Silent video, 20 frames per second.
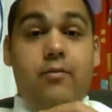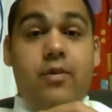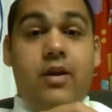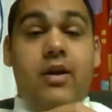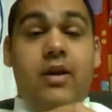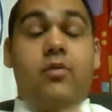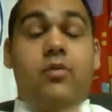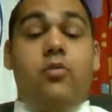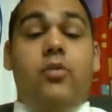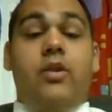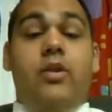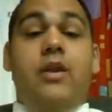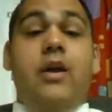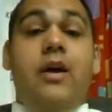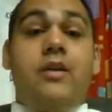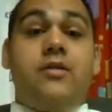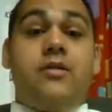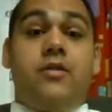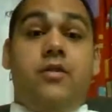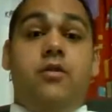begin with
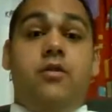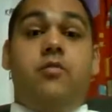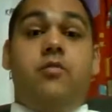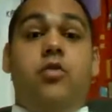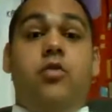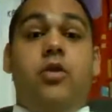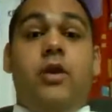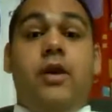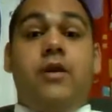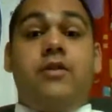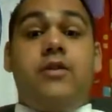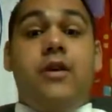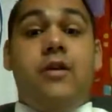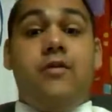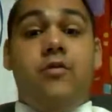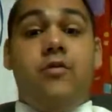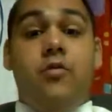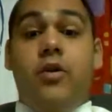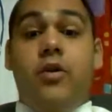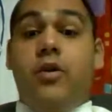that. Good morning to
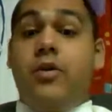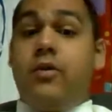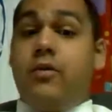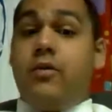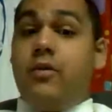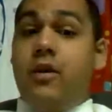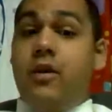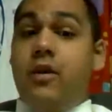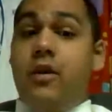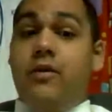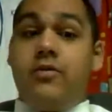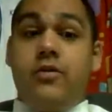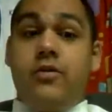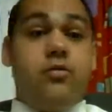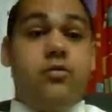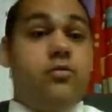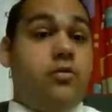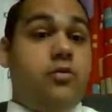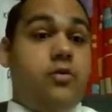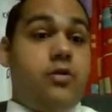everyone, good
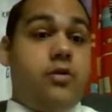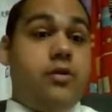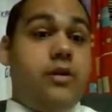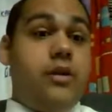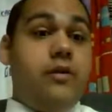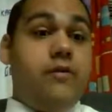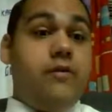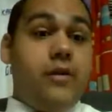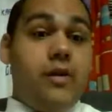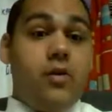afternoon or good evening,